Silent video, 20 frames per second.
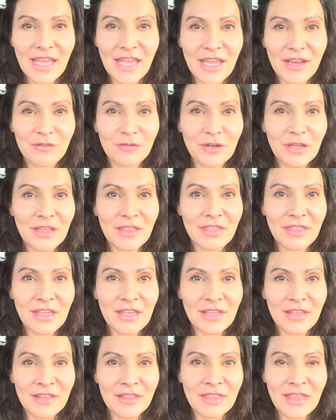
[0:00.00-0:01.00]

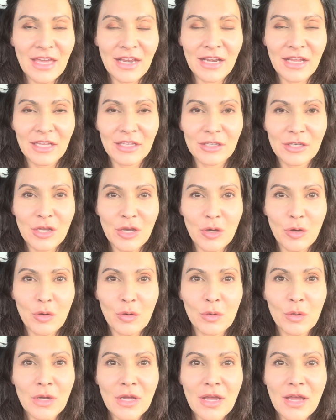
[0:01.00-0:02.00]
everything that I
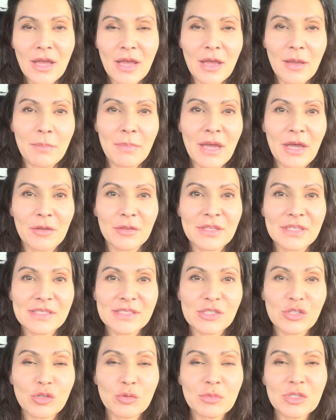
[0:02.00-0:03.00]
know about
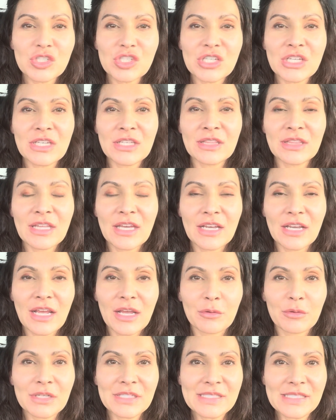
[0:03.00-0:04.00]
this new machine that I
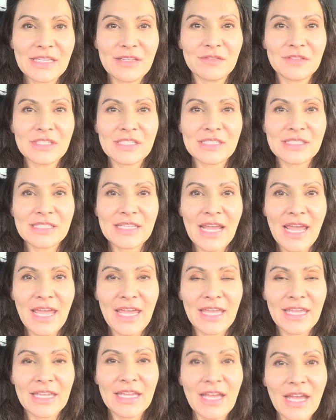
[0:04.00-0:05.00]
received
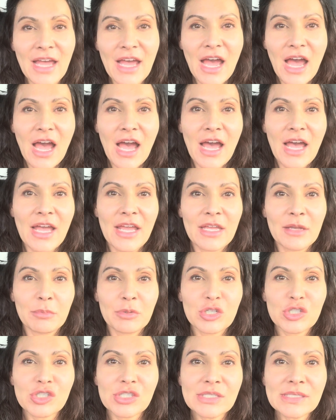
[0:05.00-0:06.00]
today. I
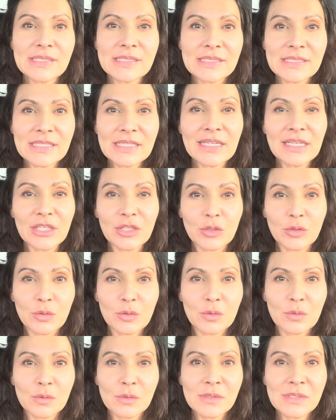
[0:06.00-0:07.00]
purchased it
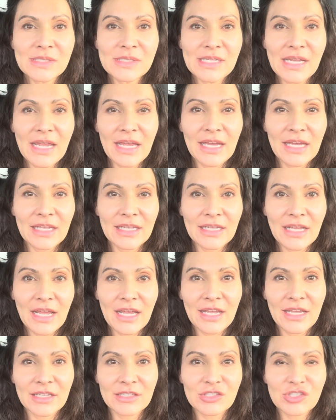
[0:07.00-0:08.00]
used and
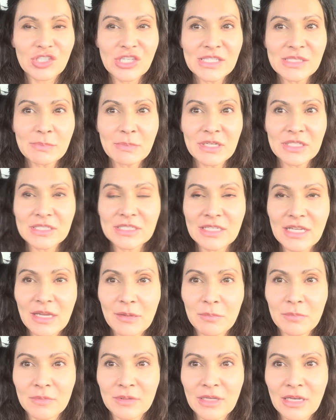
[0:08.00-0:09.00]
I just picked it up.
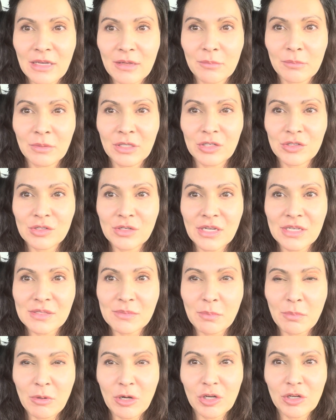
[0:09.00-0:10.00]
Here is
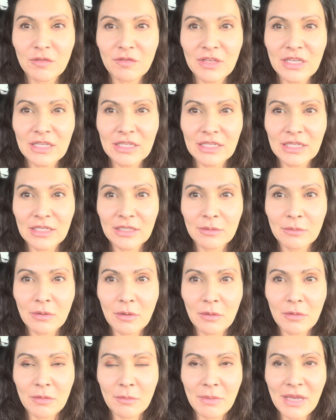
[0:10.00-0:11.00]
part of it in
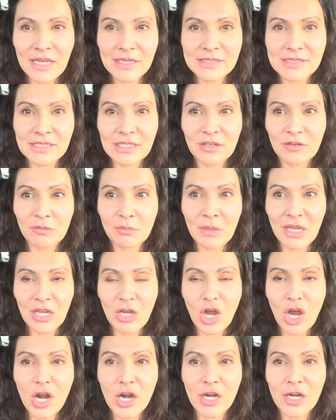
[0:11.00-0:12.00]
the back seat of my
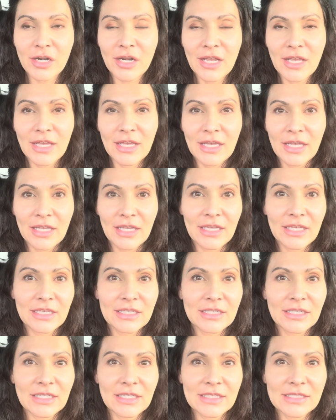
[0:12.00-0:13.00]
car. It
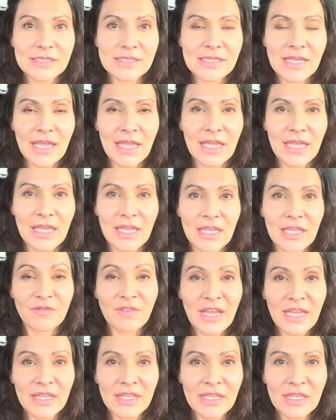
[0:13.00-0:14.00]
is a
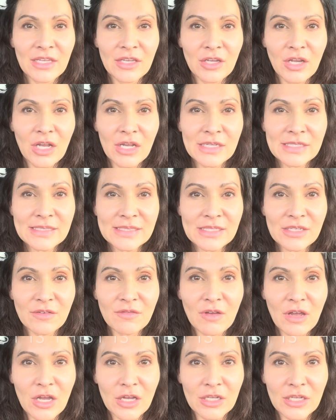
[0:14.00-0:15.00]
Viking
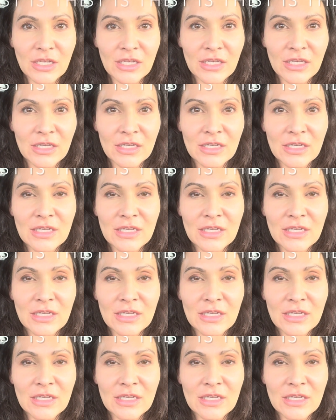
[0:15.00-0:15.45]
Husqvarna